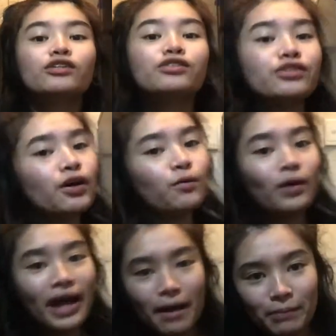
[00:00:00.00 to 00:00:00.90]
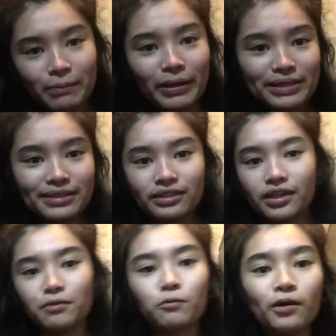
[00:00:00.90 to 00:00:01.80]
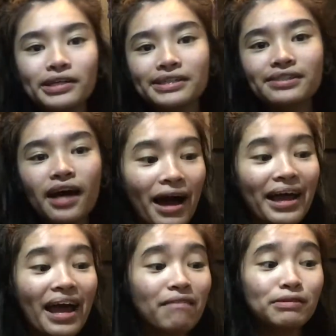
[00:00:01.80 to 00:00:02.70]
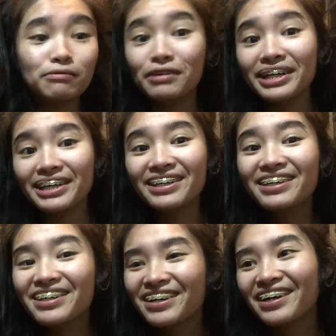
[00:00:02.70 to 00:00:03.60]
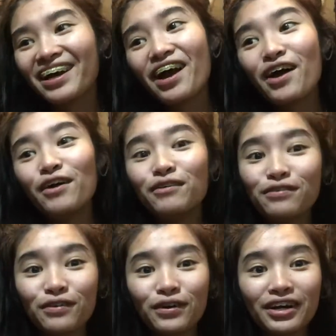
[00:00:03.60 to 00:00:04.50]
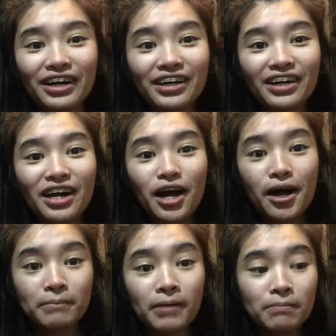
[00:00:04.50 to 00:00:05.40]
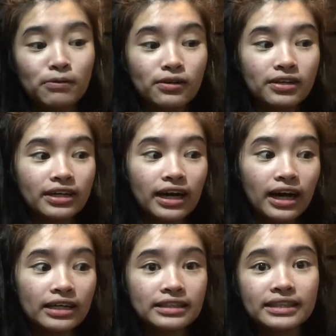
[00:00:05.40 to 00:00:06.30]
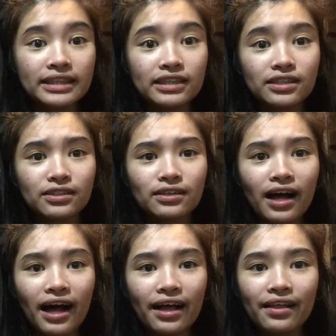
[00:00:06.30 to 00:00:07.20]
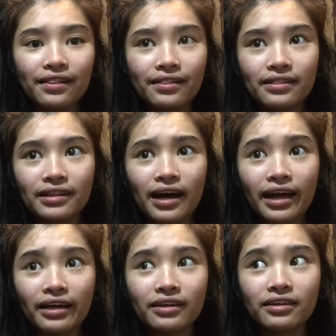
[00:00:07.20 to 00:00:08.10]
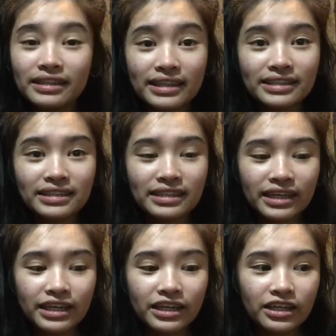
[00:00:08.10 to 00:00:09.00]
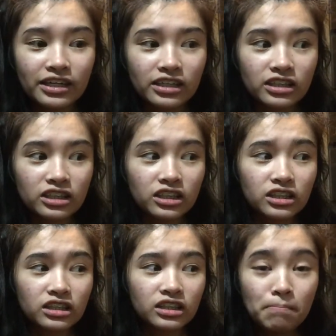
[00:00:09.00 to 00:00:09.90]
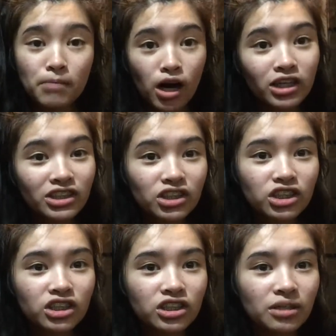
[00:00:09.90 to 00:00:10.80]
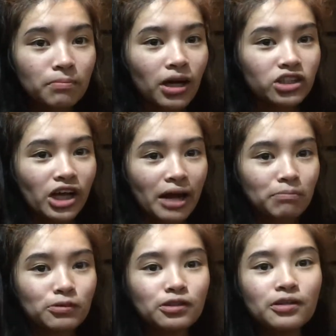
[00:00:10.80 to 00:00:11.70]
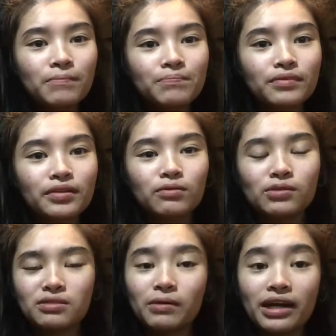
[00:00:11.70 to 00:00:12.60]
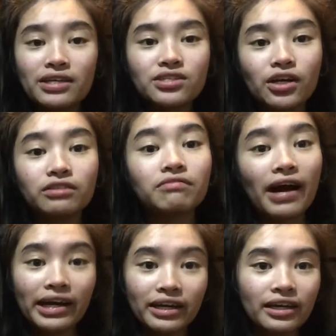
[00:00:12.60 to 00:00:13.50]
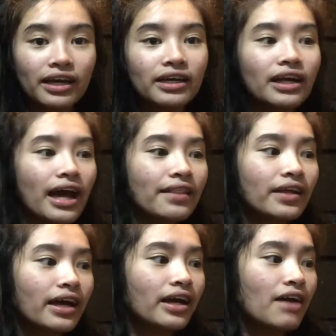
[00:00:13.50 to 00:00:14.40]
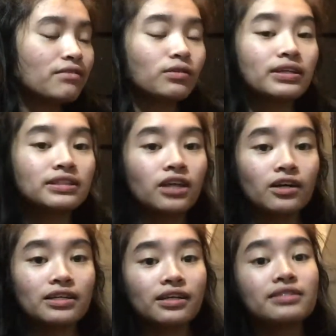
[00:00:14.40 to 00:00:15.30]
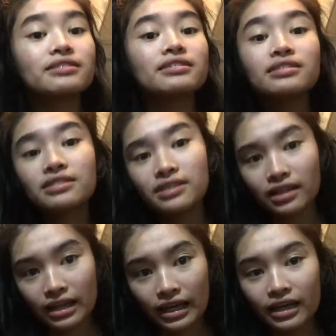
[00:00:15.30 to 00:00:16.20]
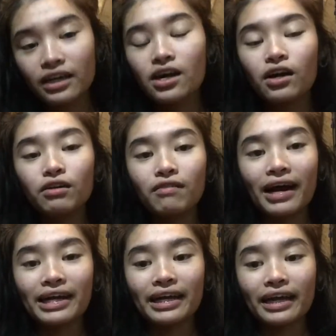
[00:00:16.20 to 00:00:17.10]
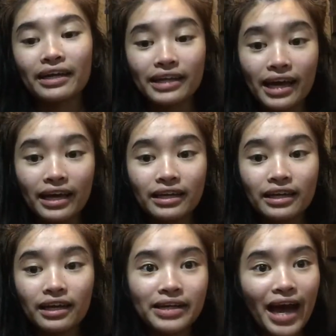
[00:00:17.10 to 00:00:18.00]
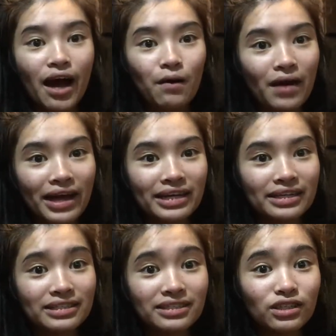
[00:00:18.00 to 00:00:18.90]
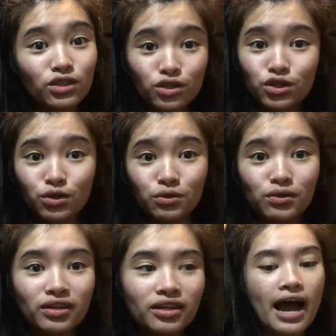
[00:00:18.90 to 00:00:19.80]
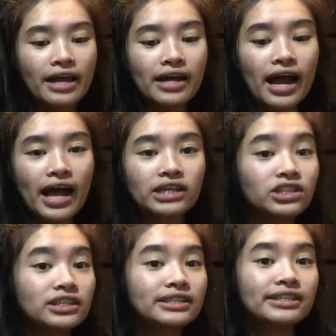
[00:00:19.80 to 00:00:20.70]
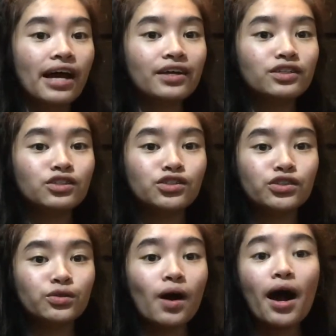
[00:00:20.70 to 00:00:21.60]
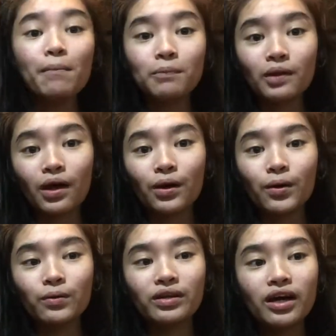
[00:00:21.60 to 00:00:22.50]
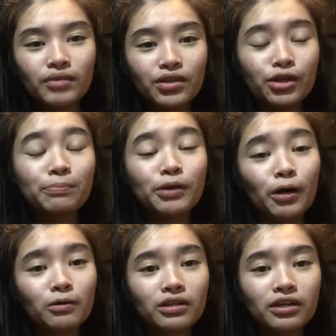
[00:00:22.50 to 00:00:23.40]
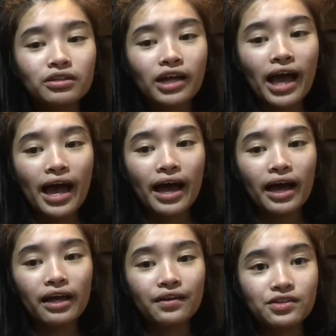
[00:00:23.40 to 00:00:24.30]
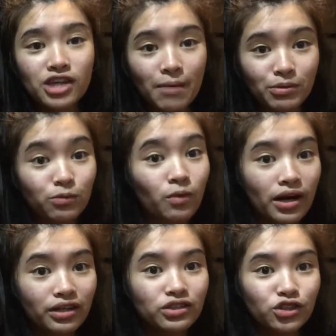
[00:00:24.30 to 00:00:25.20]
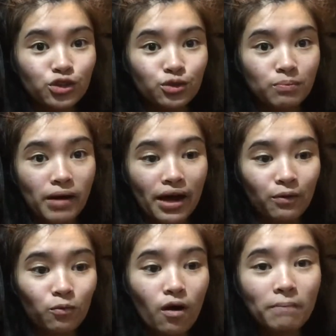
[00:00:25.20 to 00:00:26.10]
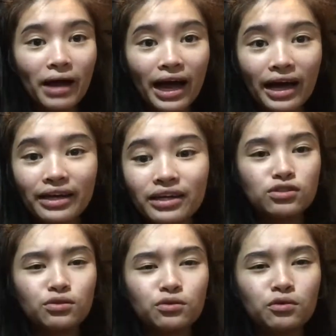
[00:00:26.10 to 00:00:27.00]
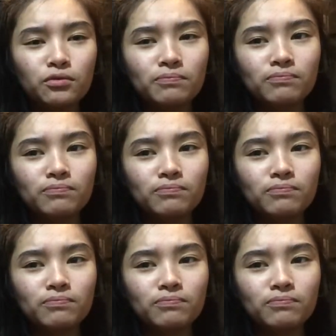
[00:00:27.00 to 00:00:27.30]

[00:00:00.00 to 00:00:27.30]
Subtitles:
So what happened basically was I haven't written for my book until like this year, March, April was when I started writing again, and then I've only started consistently writing again now, and it is June, and I actually decided to upload the prologue and chapter 1 to my Wattpad to